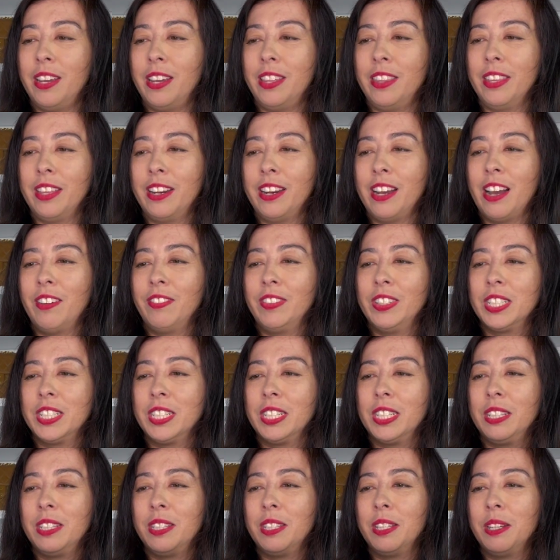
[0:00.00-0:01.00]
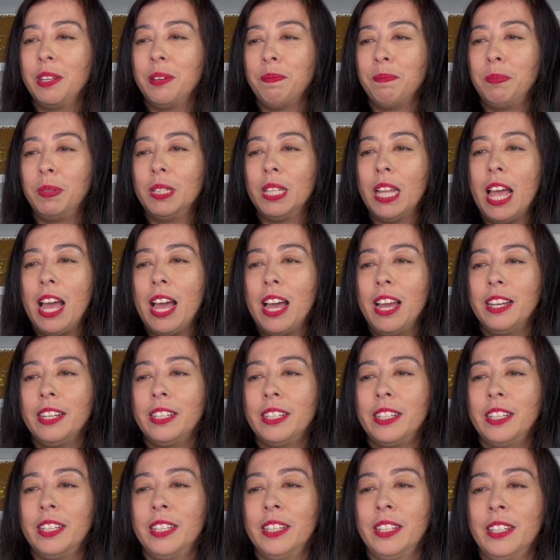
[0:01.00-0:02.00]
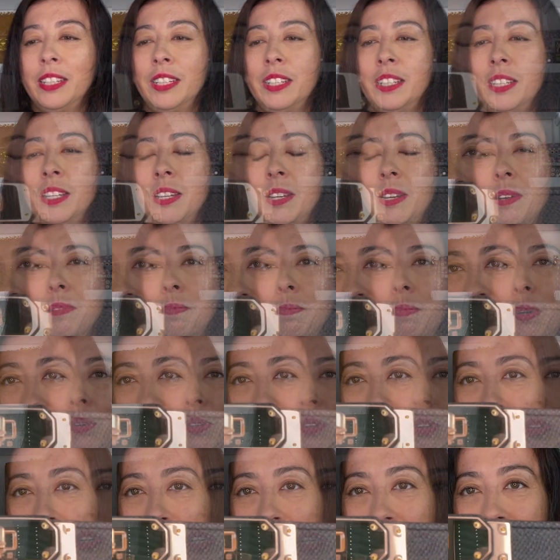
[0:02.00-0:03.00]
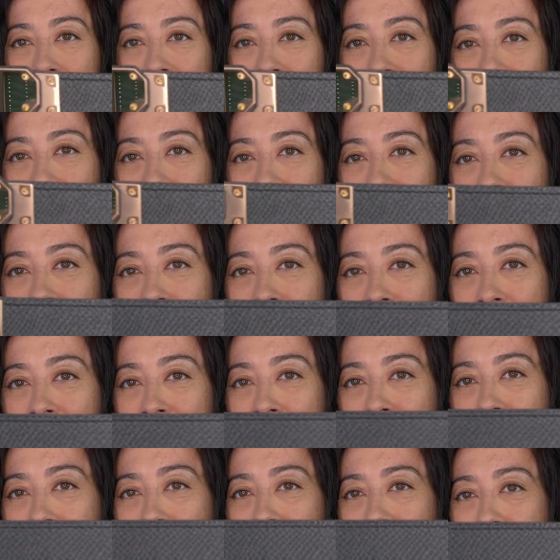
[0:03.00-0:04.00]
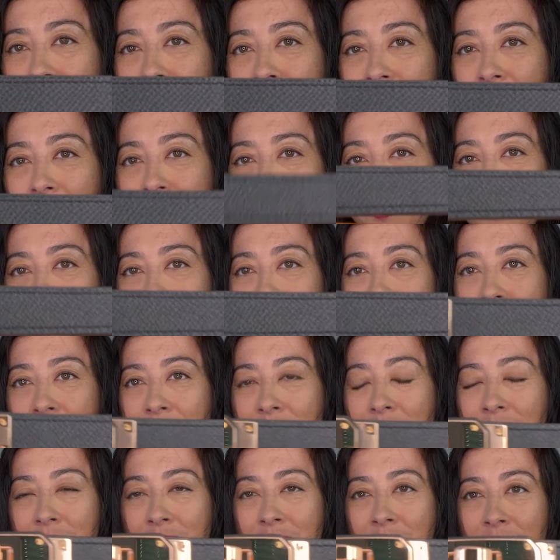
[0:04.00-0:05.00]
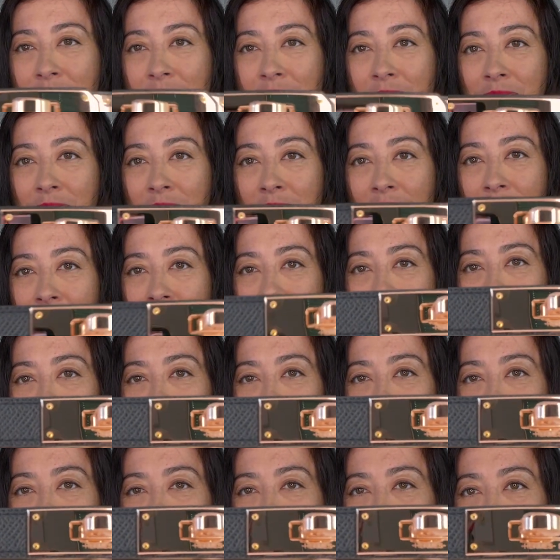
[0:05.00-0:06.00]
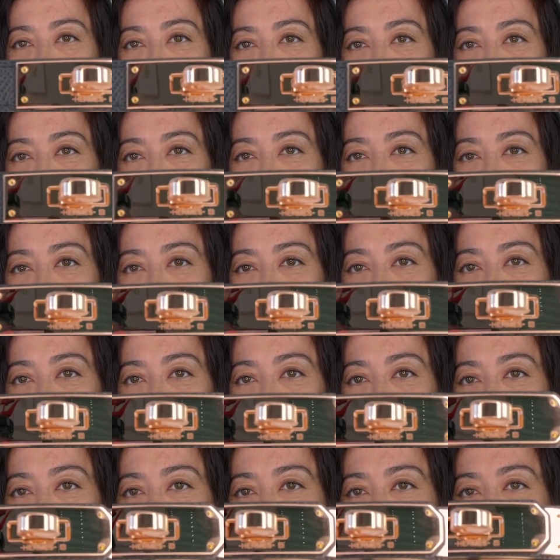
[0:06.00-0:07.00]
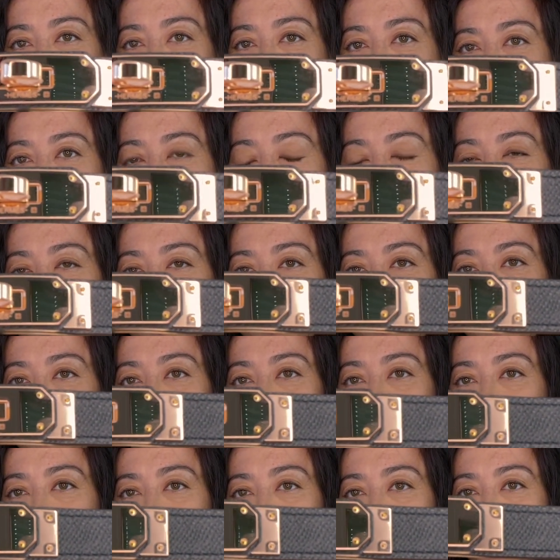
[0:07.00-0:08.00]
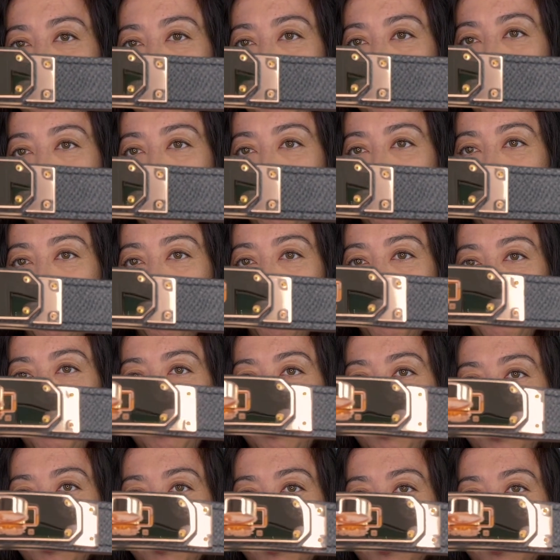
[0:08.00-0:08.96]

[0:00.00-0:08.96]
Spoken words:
And then obviously the black. Both are in Epsom, and you can see the hardware difference. I really like black